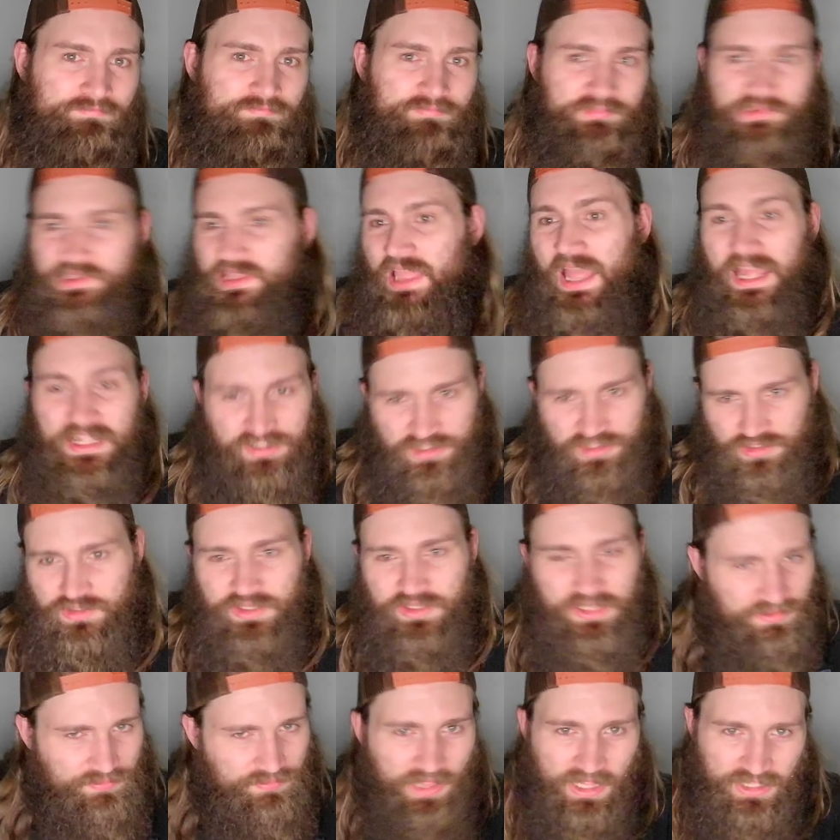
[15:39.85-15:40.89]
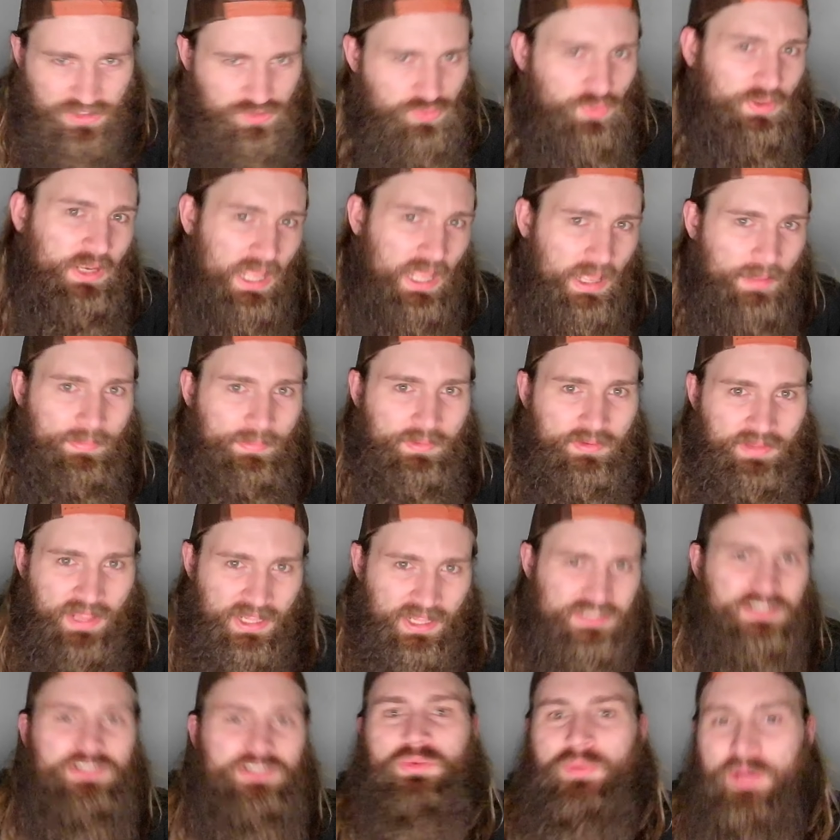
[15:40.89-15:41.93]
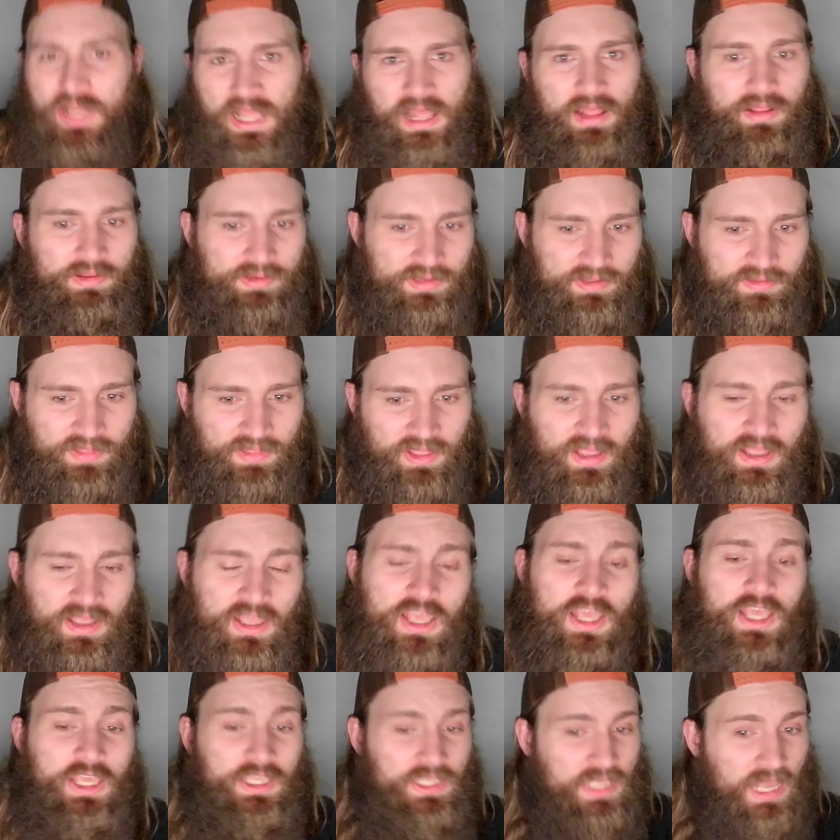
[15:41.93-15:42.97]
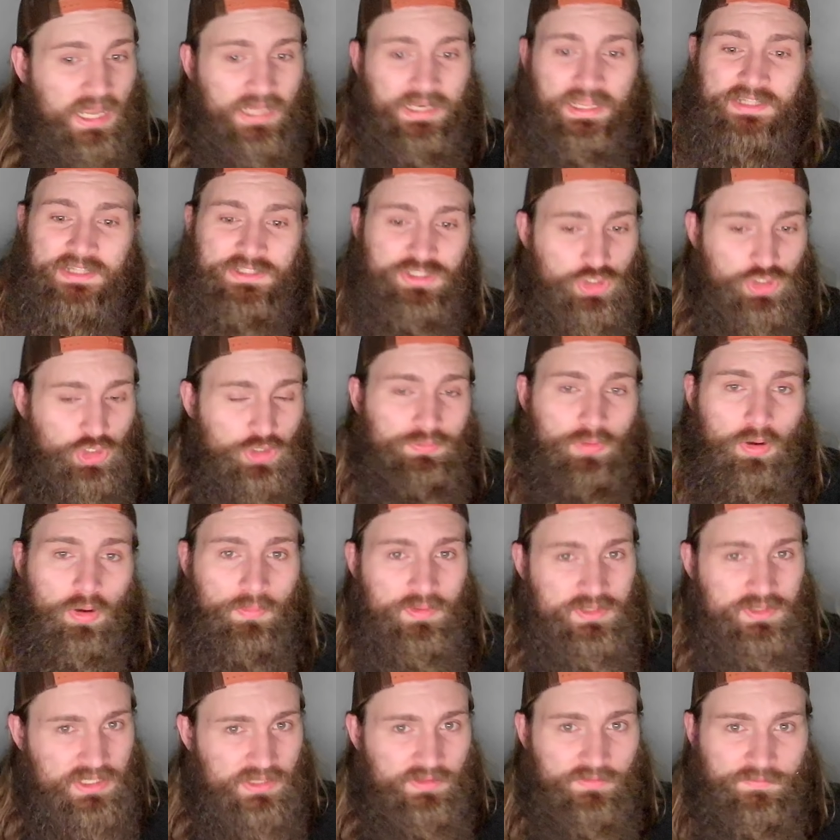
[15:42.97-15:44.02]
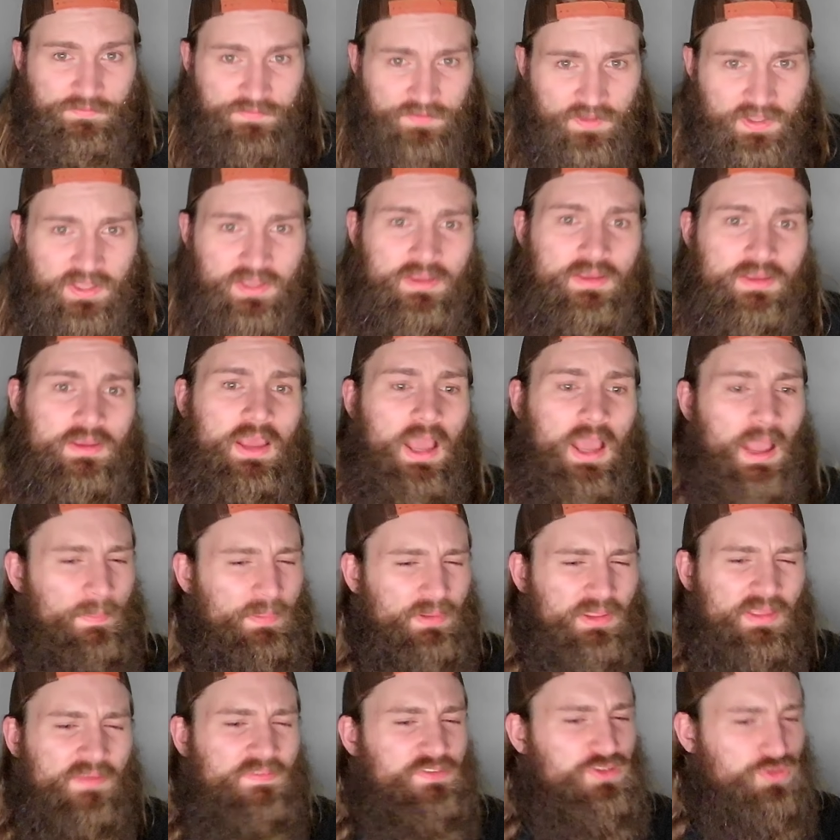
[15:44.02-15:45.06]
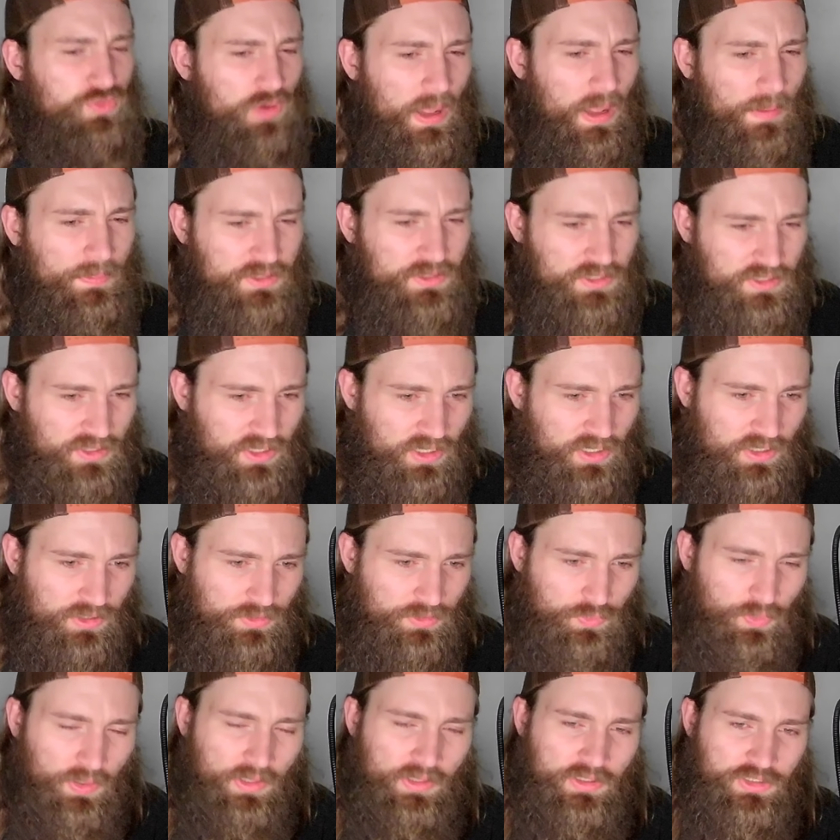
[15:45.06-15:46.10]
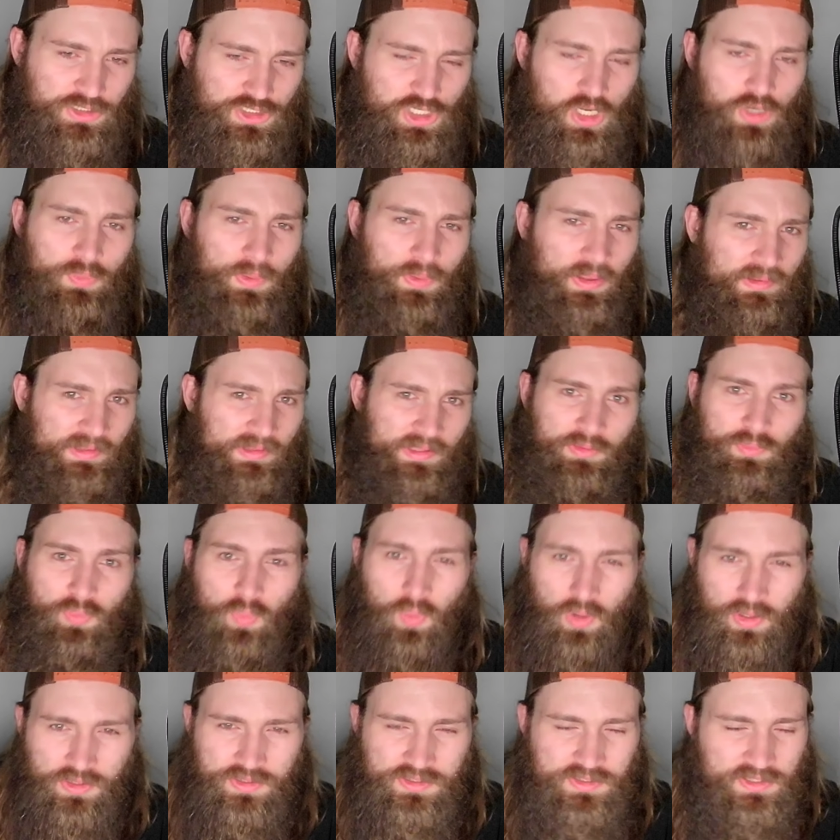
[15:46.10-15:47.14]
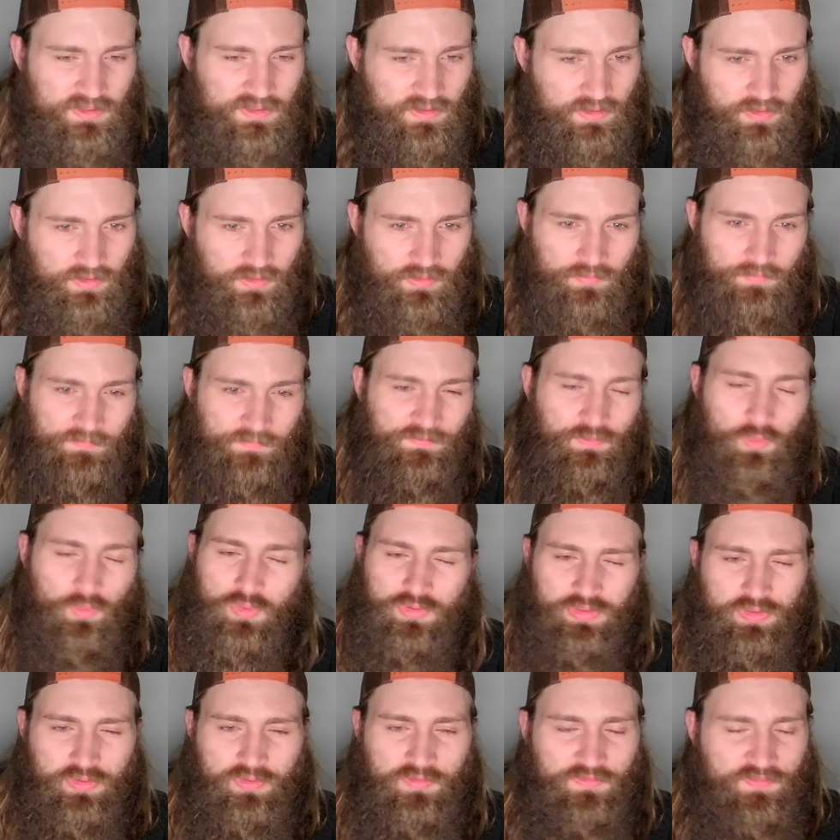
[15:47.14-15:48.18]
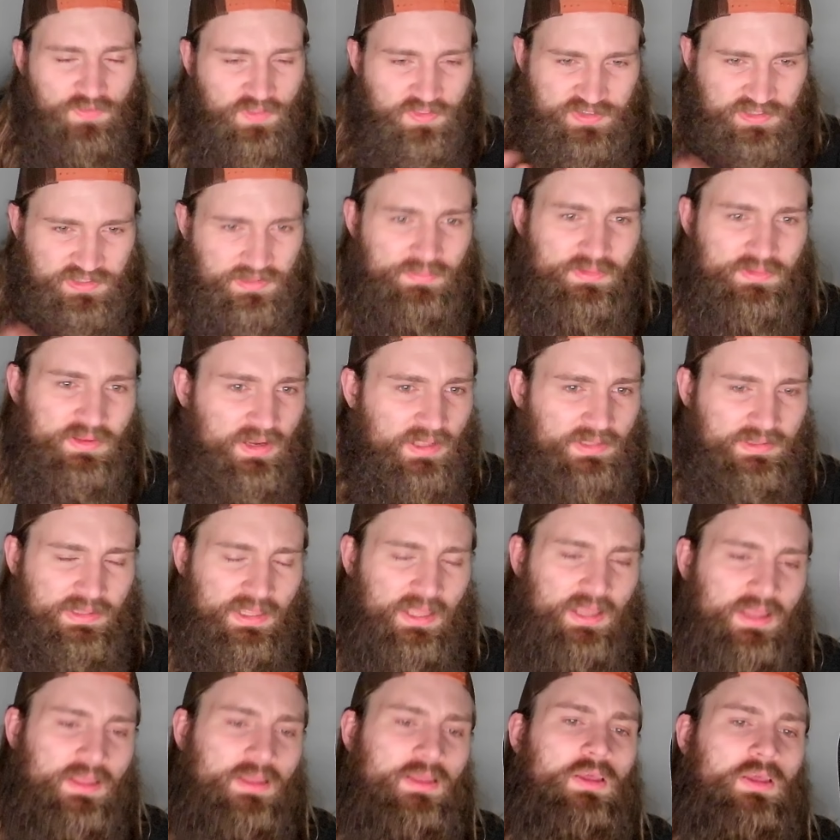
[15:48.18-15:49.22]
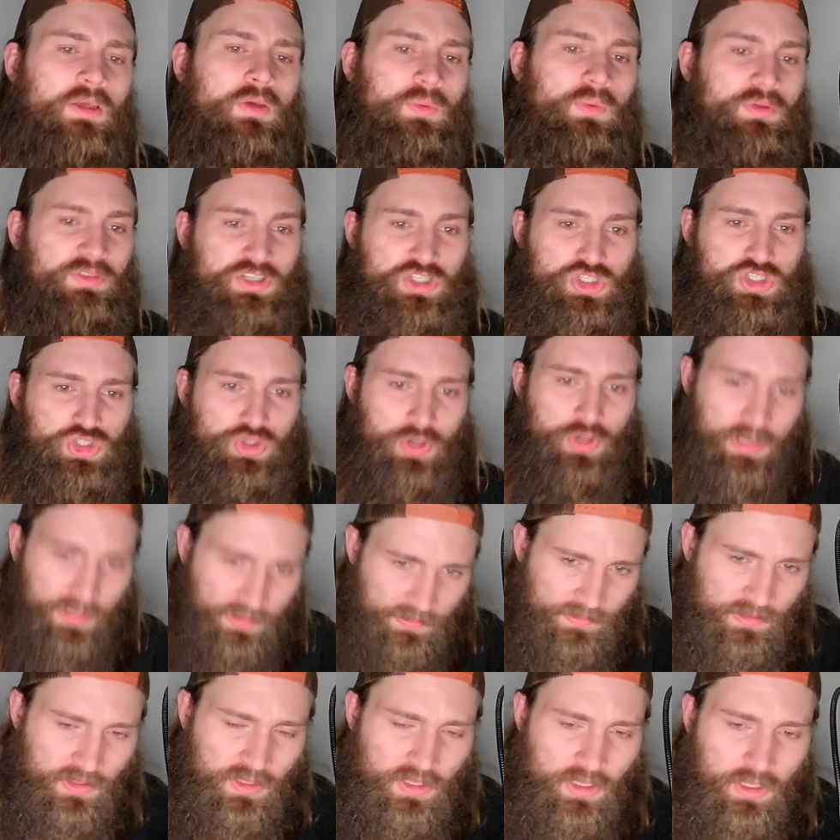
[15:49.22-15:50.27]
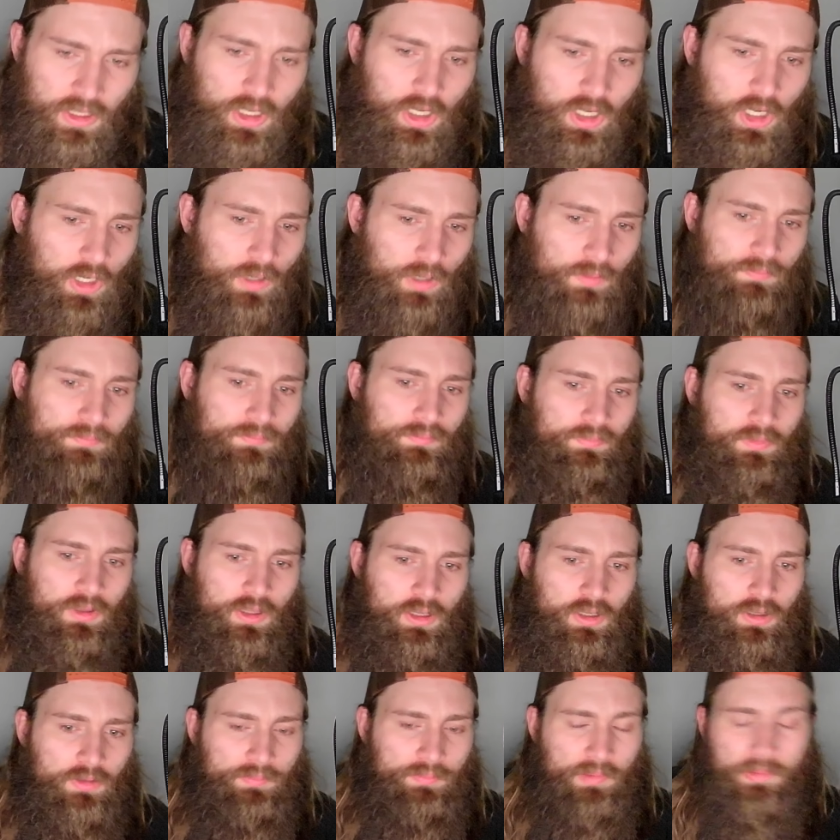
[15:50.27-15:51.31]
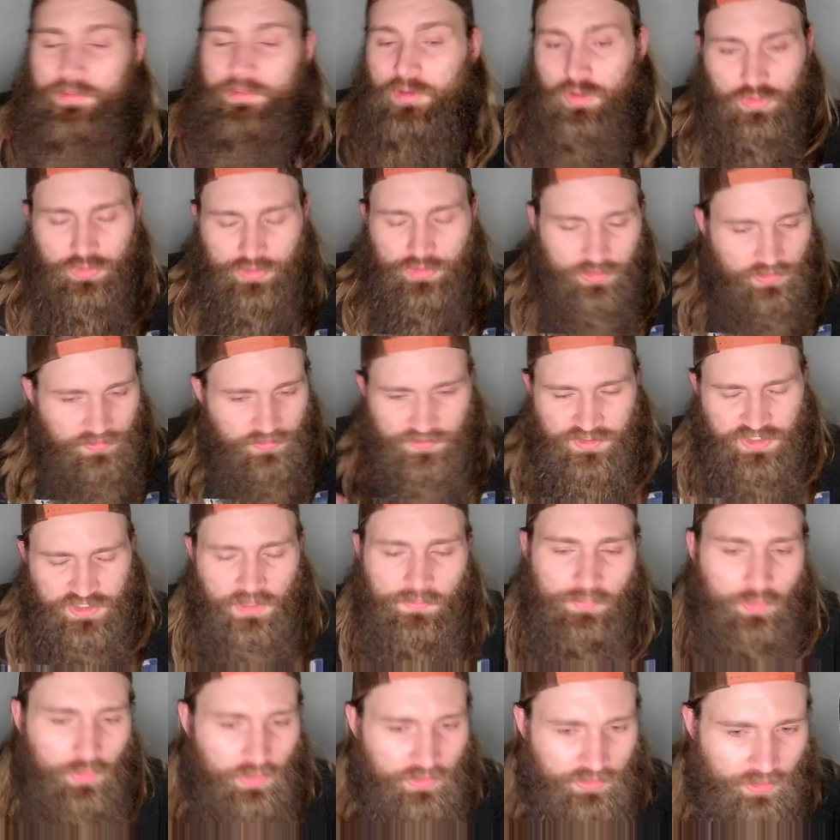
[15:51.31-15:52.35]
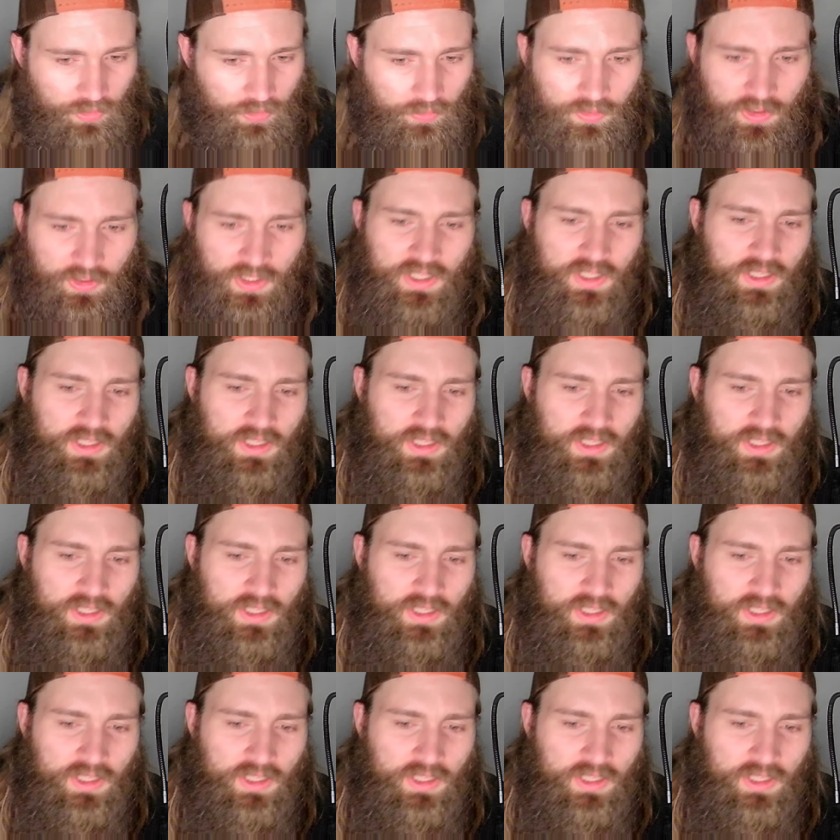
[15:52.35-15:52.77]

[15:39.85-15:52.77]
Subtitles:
That's what happened. That's the reality of that. Yan had some good moments on the feet. I believe dropped Zhang Weili once in the fourth or the fifth, something like that, with a straight. Maybe earlier, at some point, though.